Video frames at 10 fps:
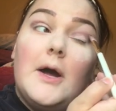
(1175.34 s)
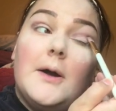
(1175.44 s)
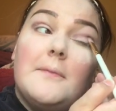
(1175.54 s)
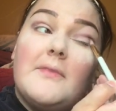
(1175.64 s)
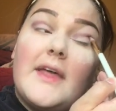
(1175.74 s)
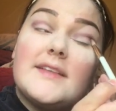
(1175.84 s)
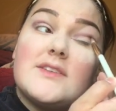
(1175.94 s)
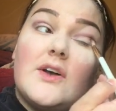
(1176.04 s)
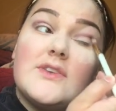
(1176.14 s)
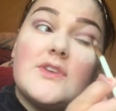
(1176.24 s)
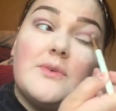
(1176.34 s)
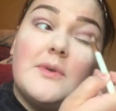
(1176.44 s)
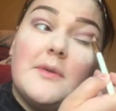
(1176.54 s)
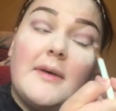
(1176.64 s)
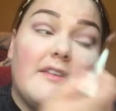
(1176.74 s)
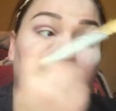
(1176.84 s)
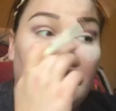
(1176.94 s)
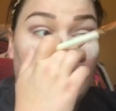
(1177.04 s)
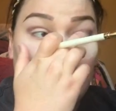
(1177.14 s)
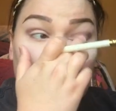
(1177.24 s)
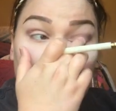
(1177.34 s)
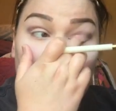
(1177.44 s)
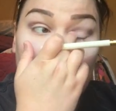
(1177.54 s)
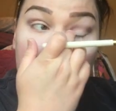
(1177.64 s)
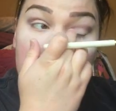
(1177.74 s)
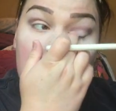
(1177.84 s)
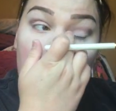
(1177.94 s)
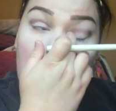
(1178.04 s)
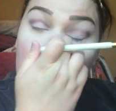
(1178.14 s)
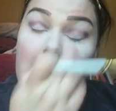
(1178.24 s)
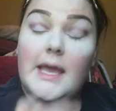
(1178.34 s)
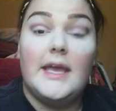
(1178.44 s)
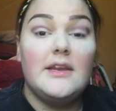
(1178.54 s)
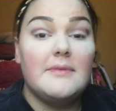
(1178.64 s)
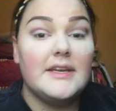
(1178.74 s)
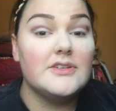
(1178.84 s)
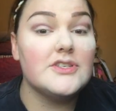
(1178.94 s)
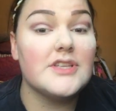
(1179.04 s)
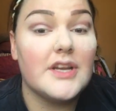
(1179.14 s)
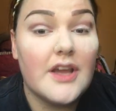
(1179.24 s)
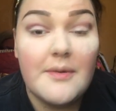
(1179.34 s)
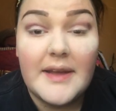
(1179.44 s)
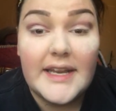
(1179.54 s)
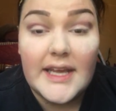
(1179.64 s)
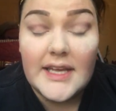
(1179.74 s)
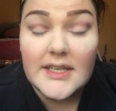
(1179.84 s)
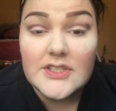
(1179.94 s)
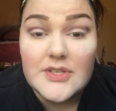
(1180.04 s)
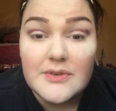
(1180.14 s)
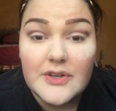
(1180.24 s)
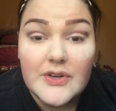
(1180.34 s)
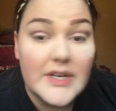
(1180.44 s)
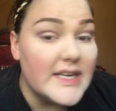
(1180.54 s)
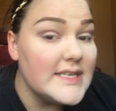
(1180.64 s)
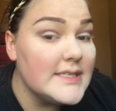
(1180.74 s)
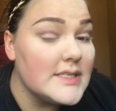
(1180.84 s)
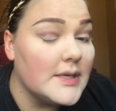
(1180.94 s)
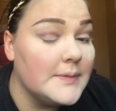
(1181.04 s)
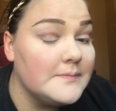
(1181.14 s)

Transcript: That's also one of my favorite looks. Anyway, you're just going to go in and do the crease.